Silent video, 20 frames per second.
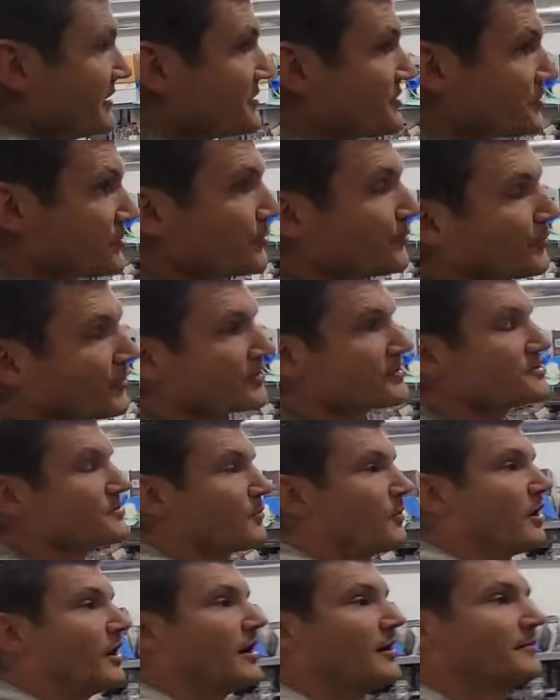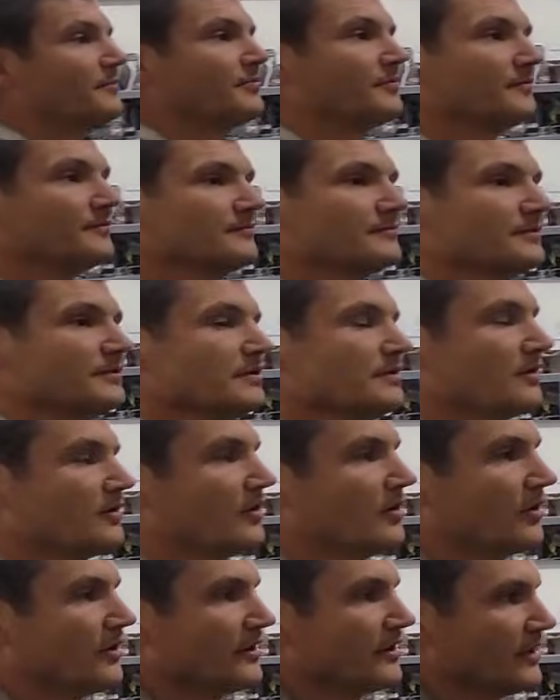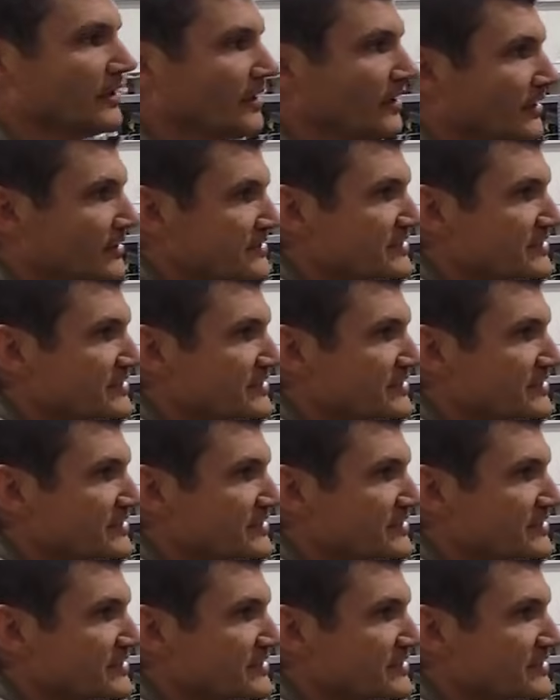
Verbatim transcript: Supra swap on a